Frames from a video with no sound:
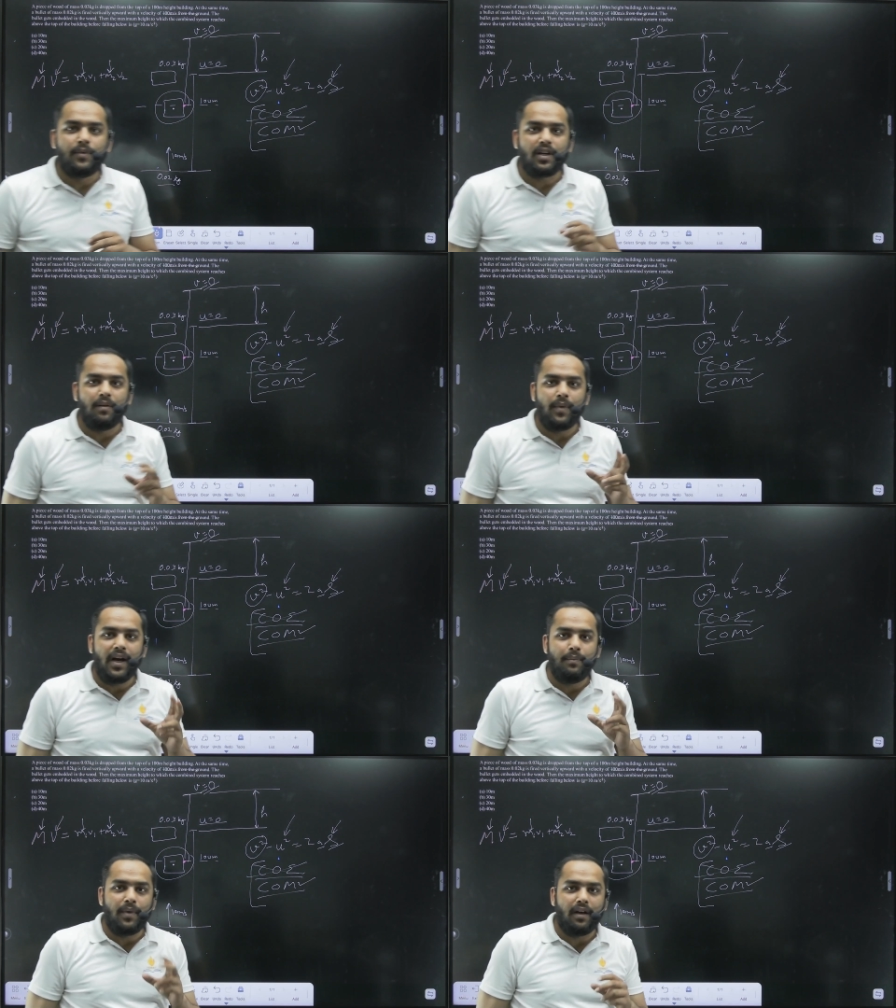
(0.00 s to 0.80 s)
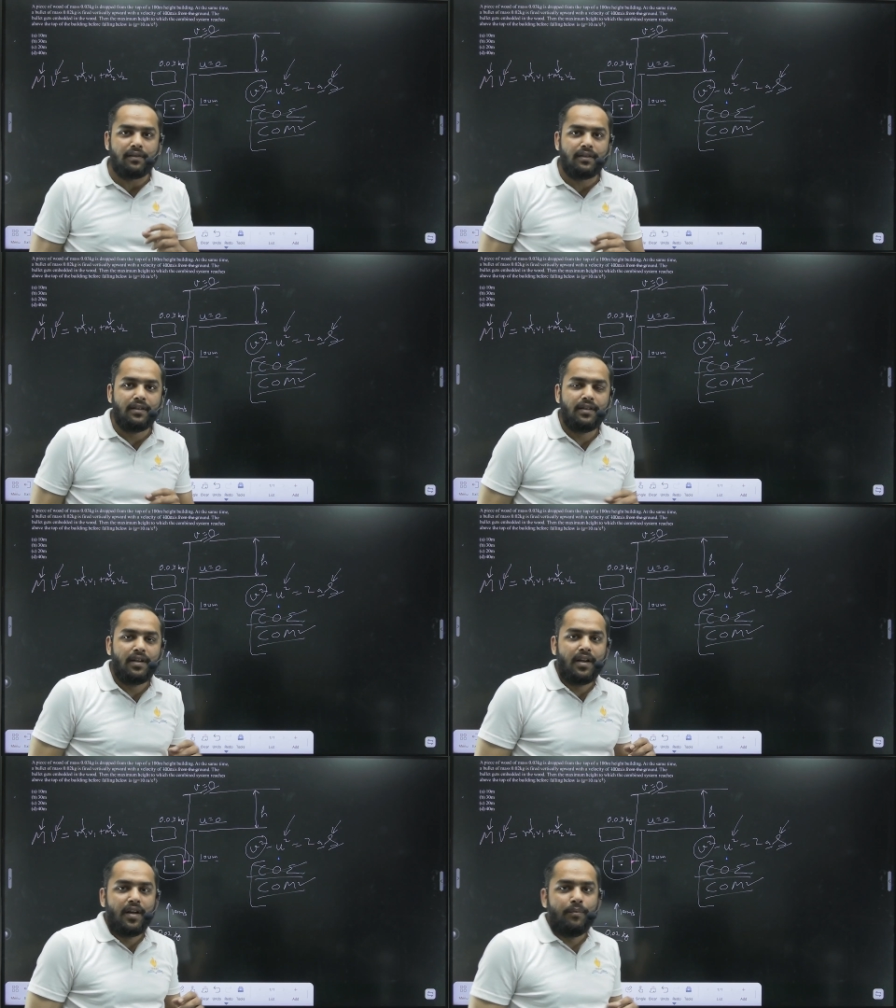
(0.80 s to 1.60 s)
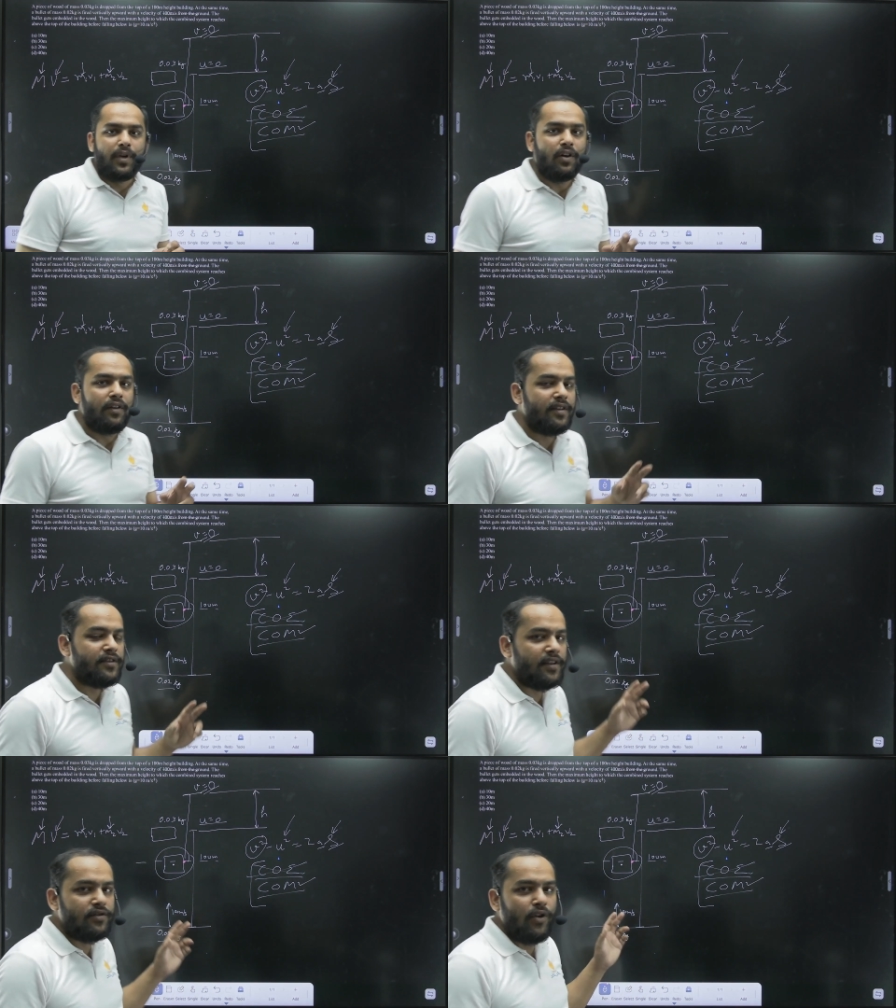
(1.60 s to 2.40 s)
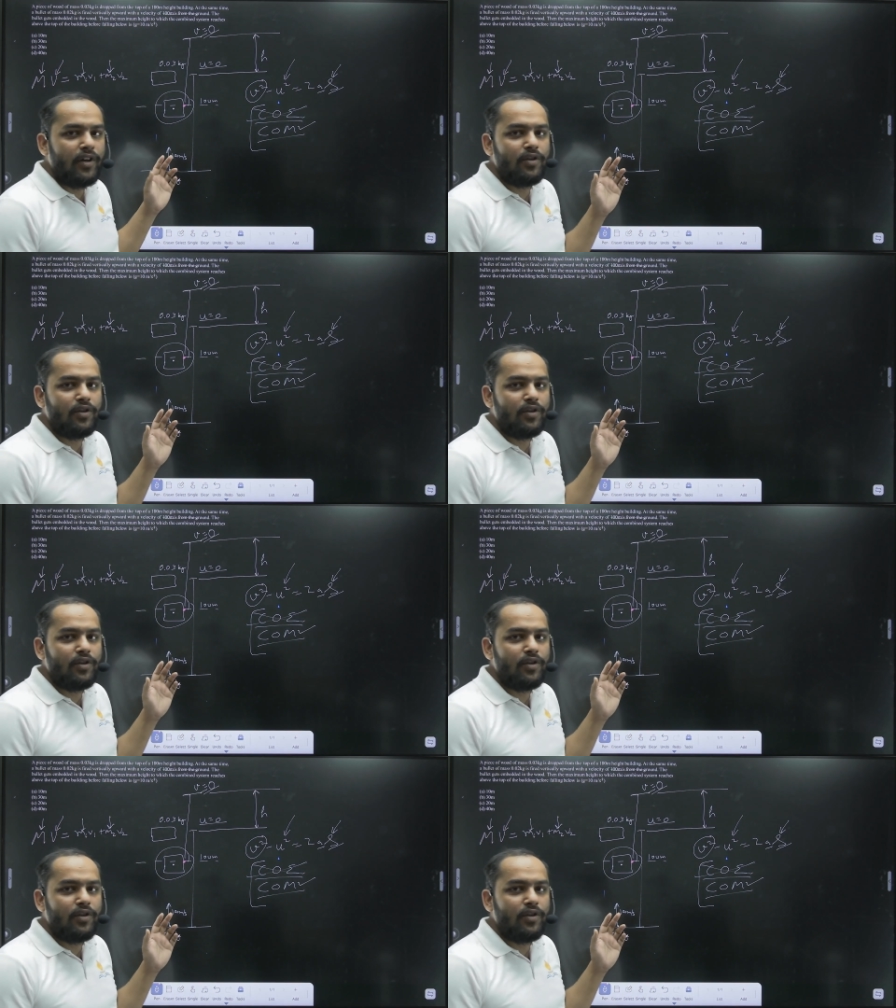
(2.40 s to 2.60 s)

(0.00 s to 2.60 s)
combined mass because it's just going to